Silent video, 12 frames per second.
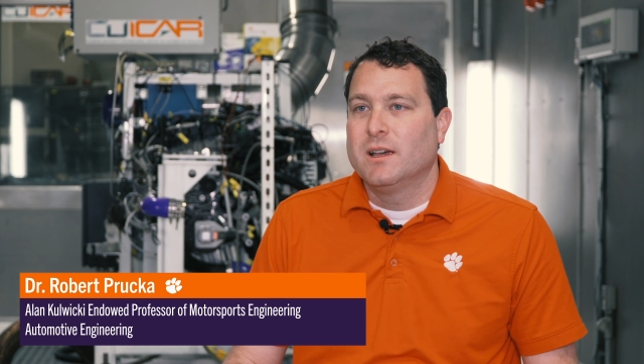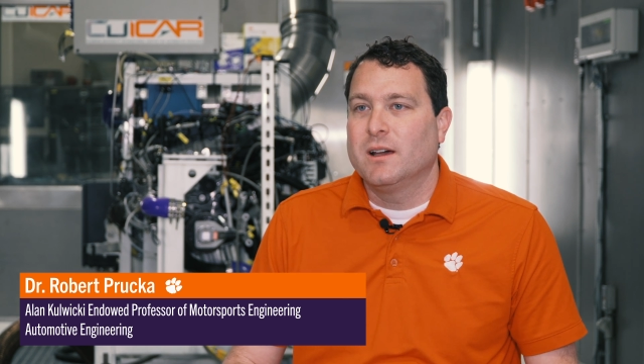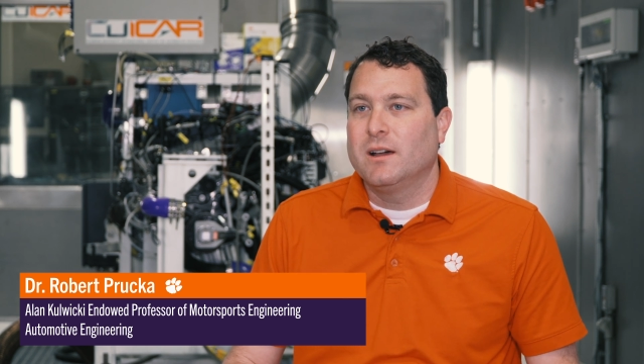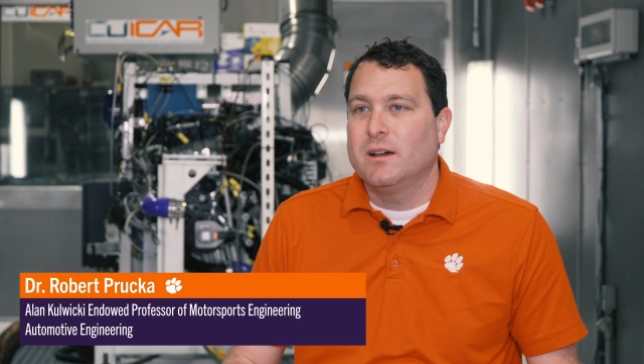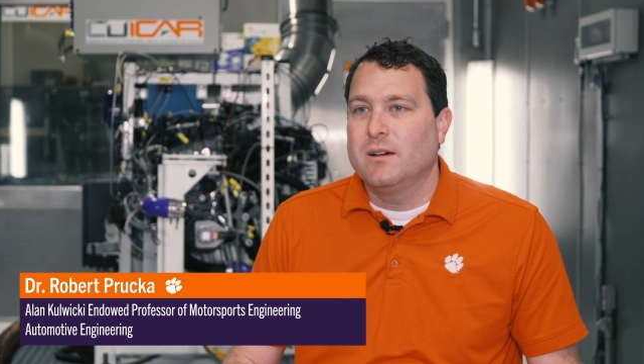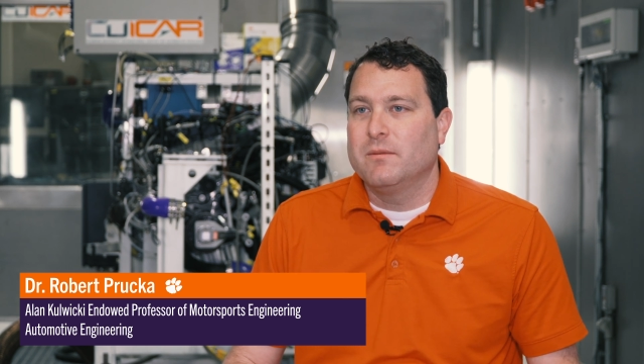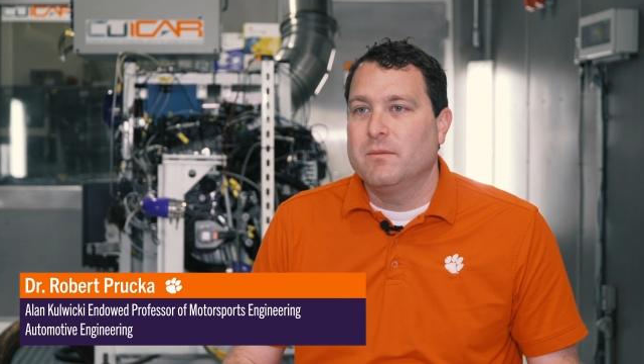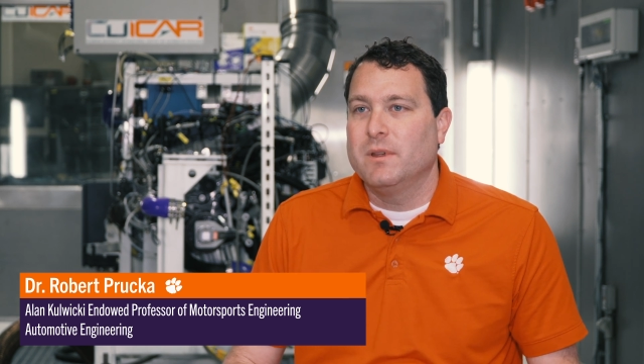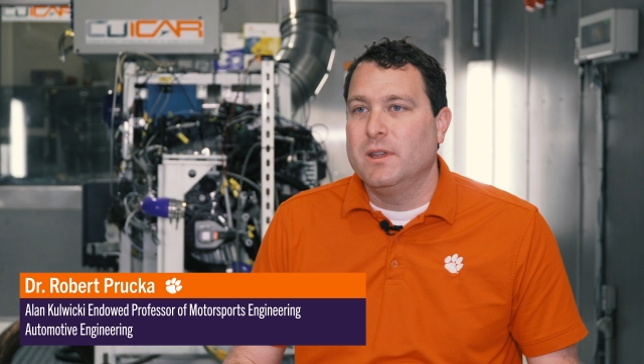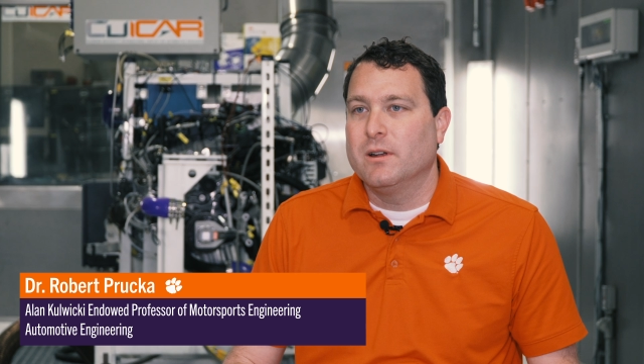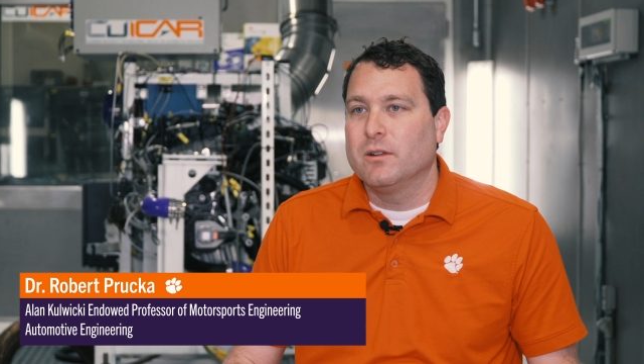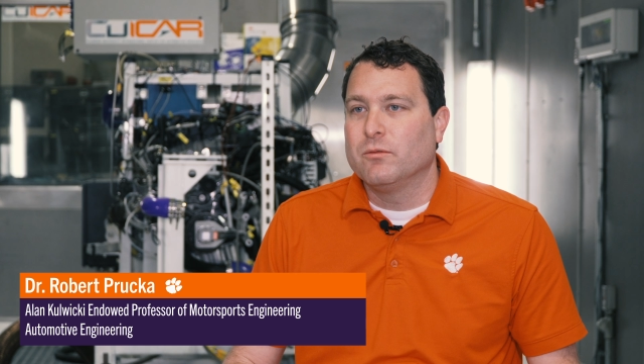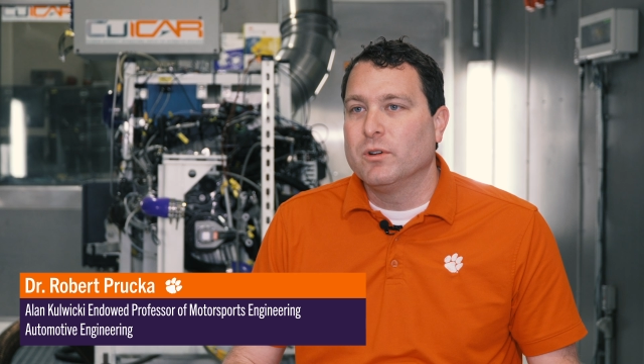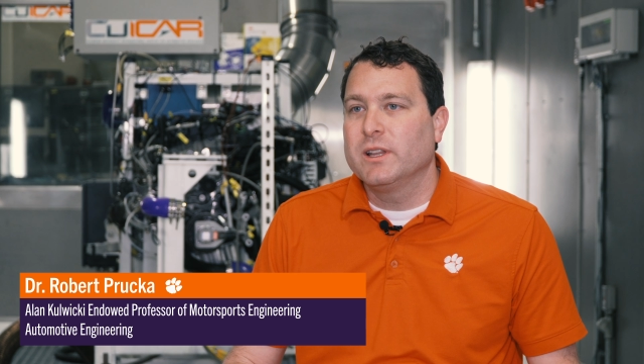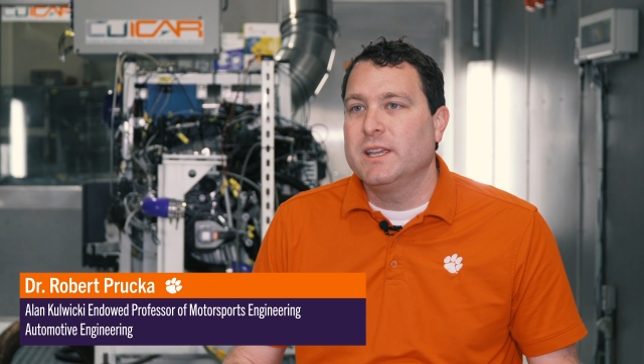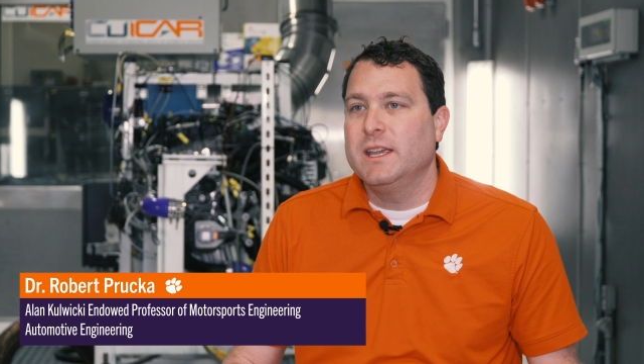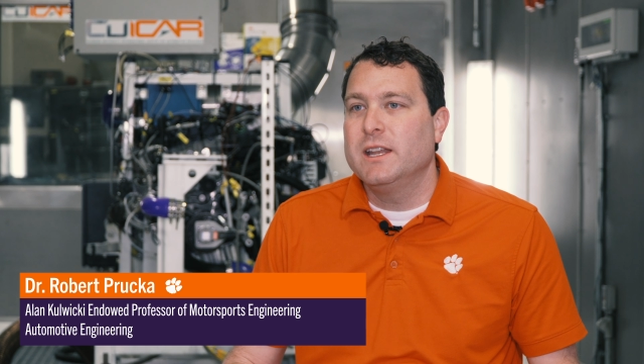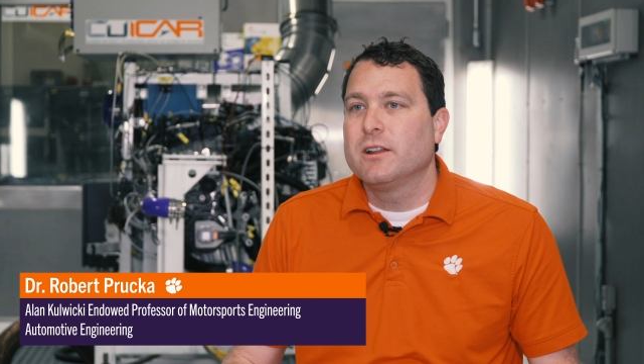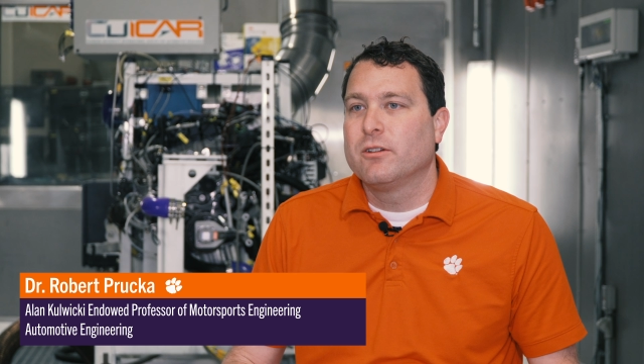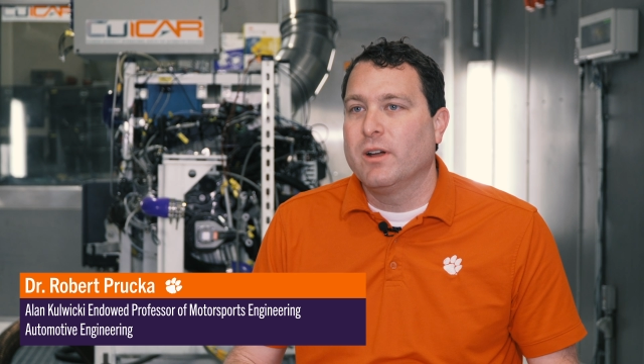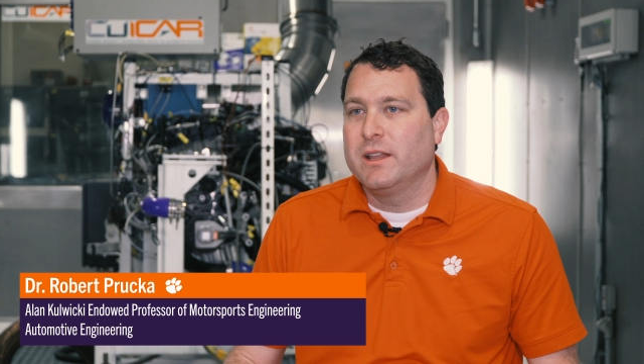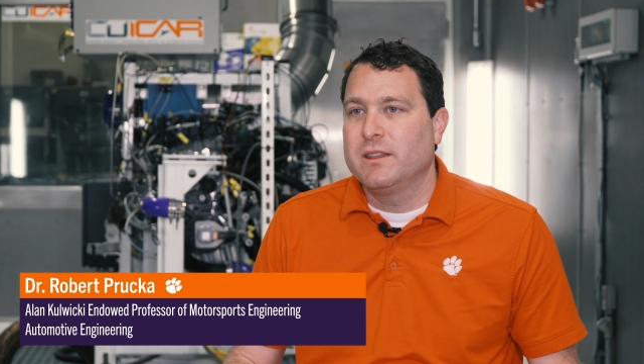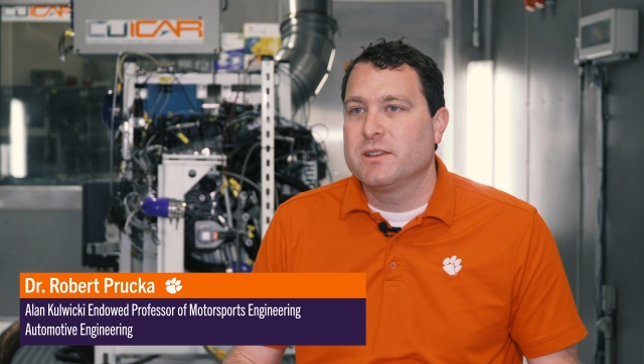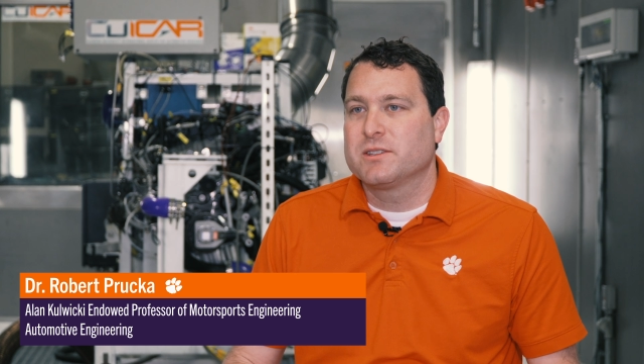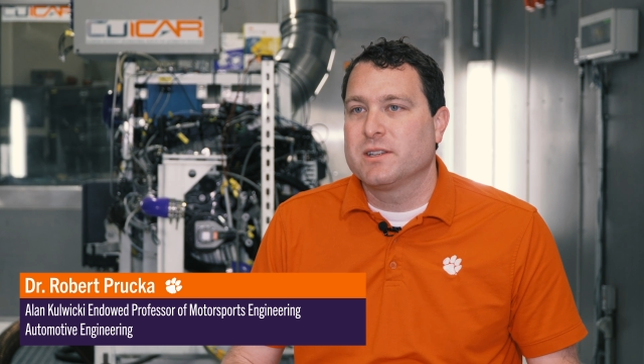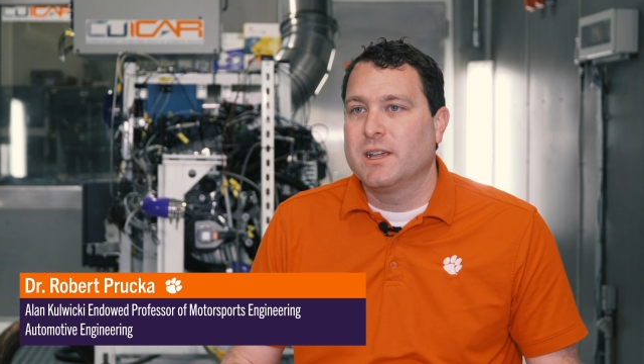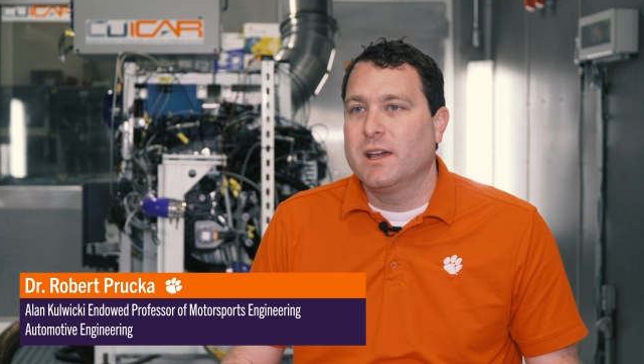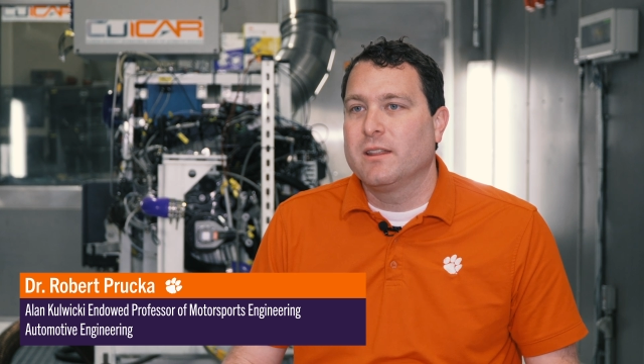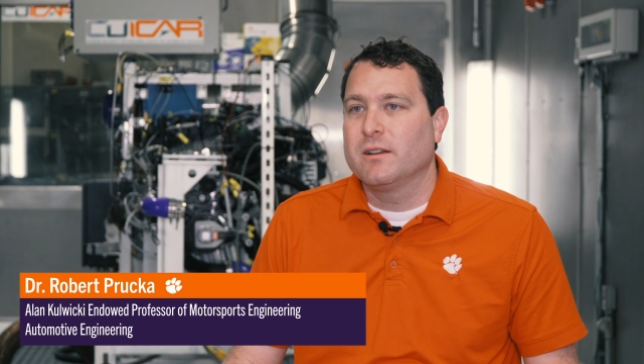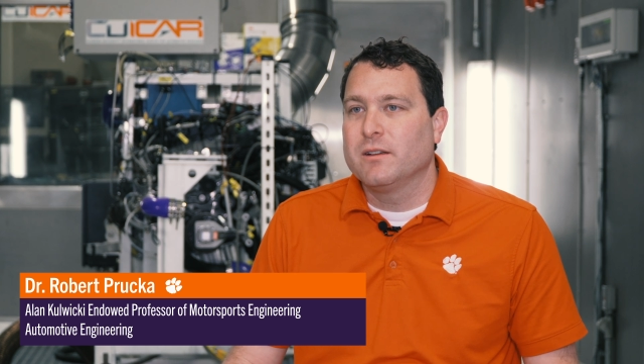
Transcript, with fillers: um, you know, and really integrate things together.